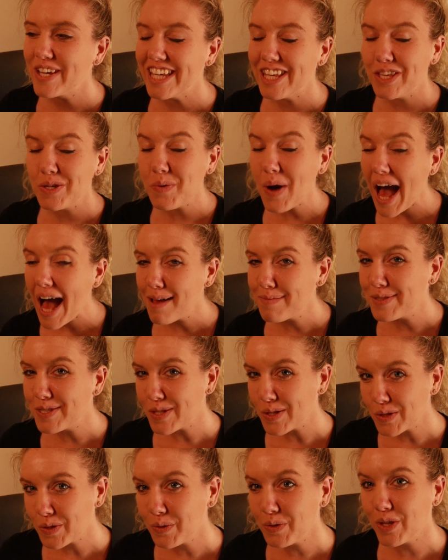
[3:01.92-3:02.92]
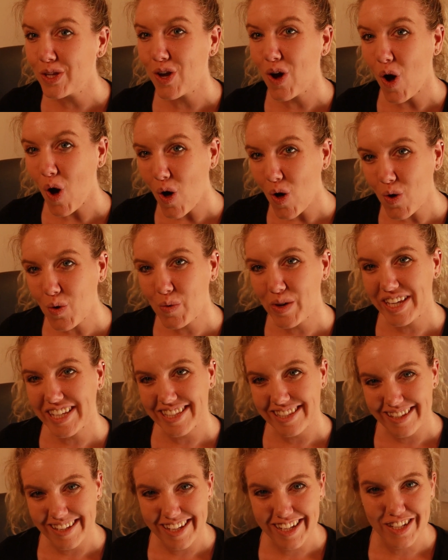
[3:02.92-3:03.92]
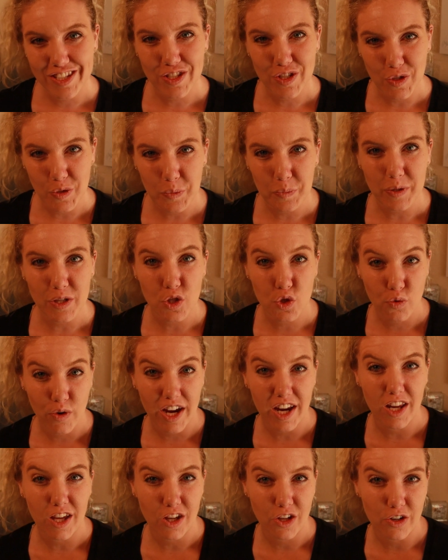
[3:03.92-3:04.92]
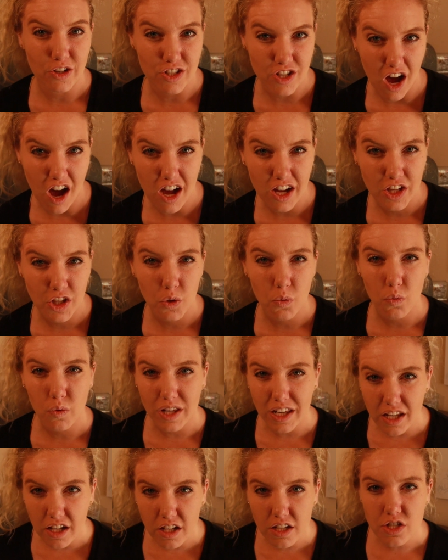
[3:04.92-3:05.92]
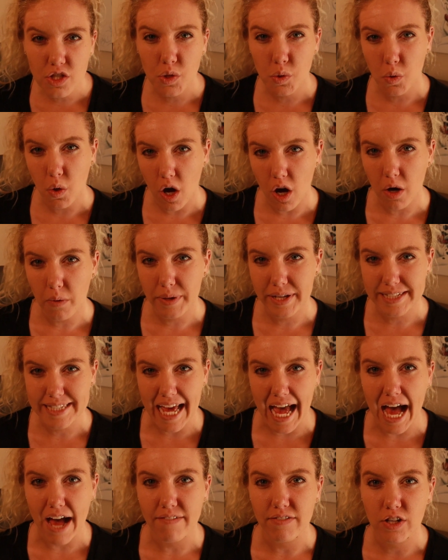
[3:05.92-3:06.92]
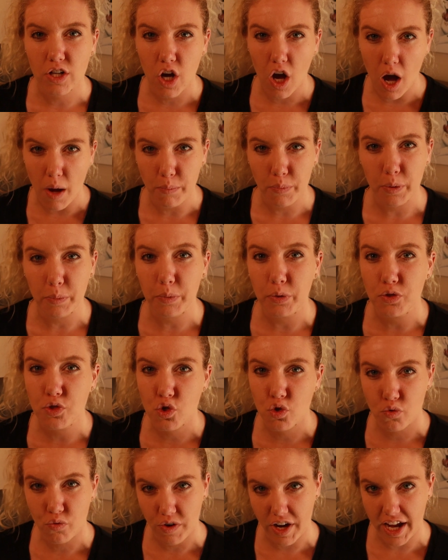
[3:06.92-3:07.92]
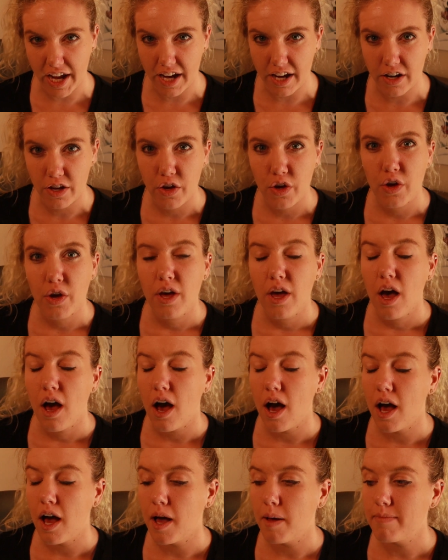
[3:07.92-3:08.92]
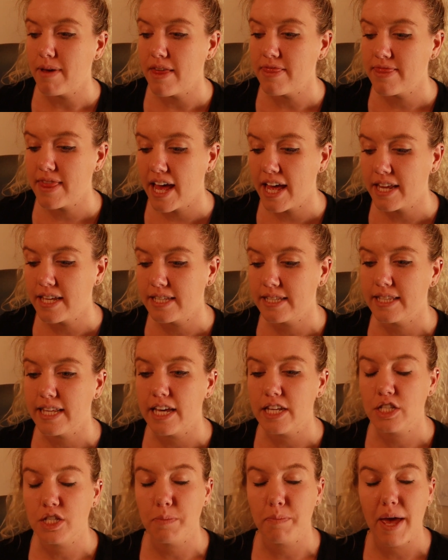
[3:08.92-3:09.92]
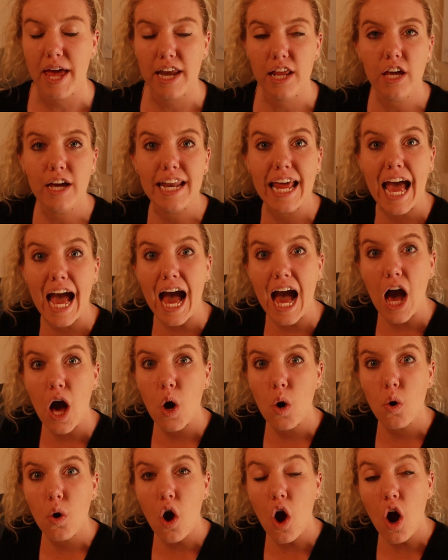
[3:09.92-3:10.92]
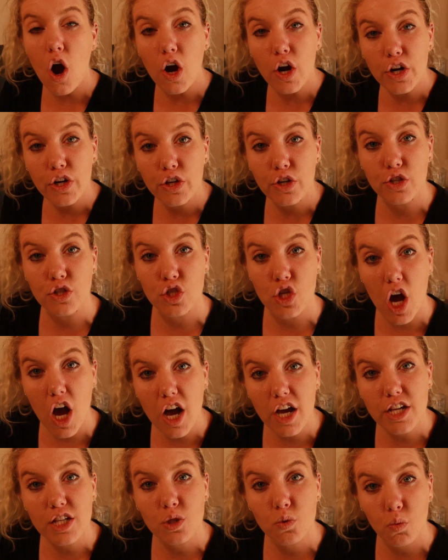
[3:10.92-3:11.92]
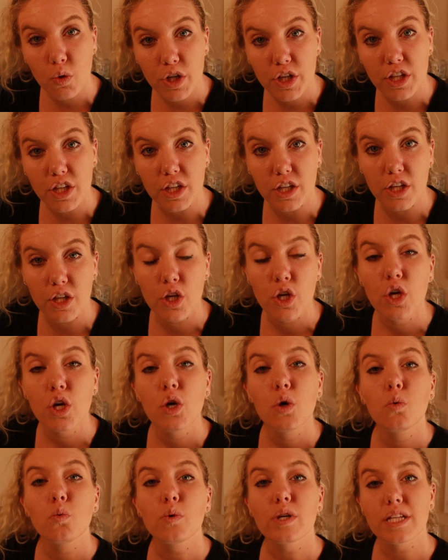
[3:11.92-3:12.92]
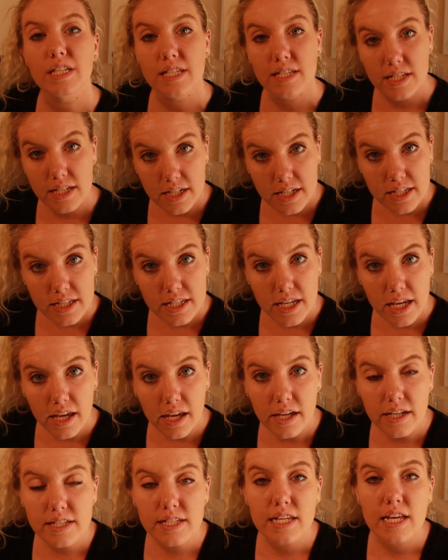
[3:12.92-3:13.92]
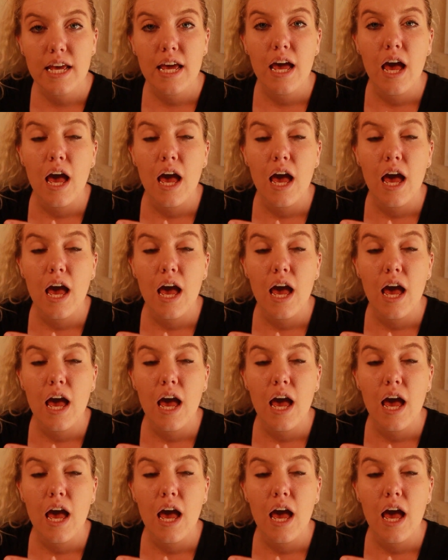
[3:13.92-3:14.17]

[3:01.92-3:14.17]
you absolutely always need to be trading your dog. You need to always have a comparable trade. And that is that depending on how hard your dog is working will dictate